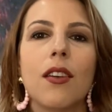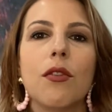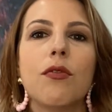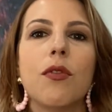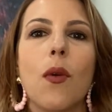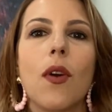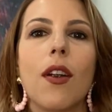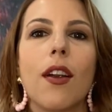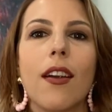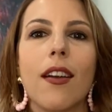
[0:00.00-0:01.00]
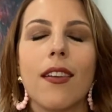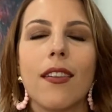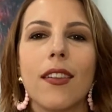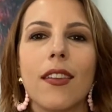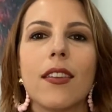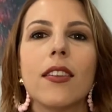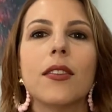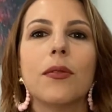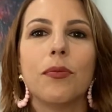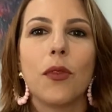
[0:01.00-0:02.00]
for
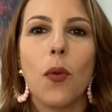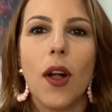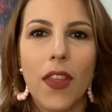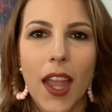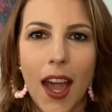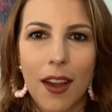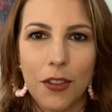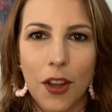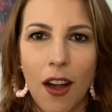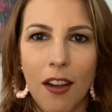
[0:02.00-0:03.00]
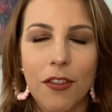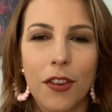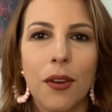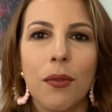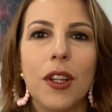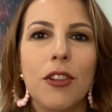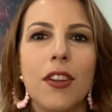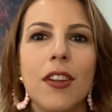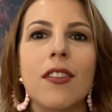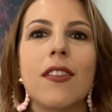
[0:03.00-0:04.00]
what they have to offer, which
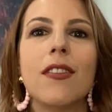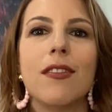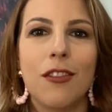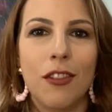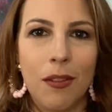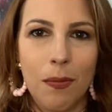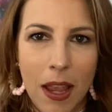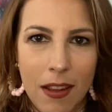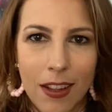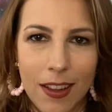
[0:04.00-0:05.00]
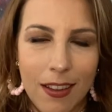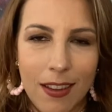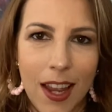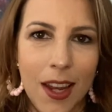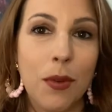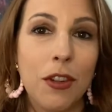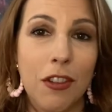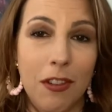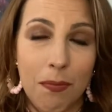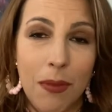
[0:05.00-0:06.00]
is, she's basically saying, which
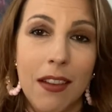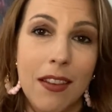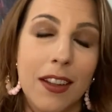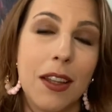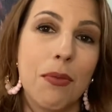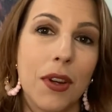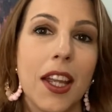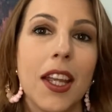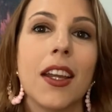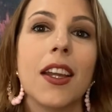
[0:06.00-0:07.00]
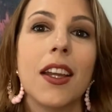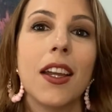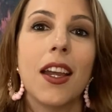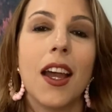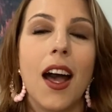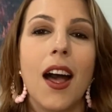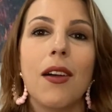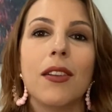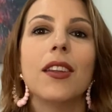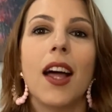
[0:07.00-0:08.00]
is basically bringing
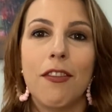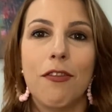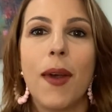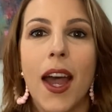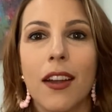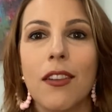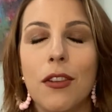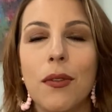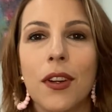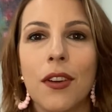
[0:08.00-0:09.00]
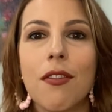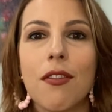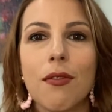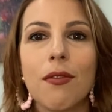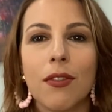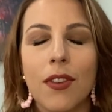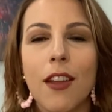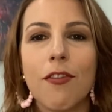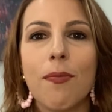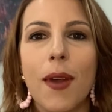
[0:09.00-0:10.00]
life back to Earth,
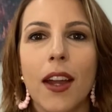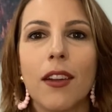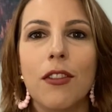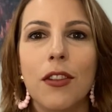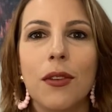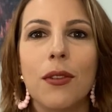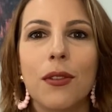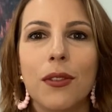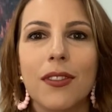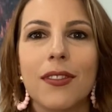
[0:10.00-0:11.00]
life back to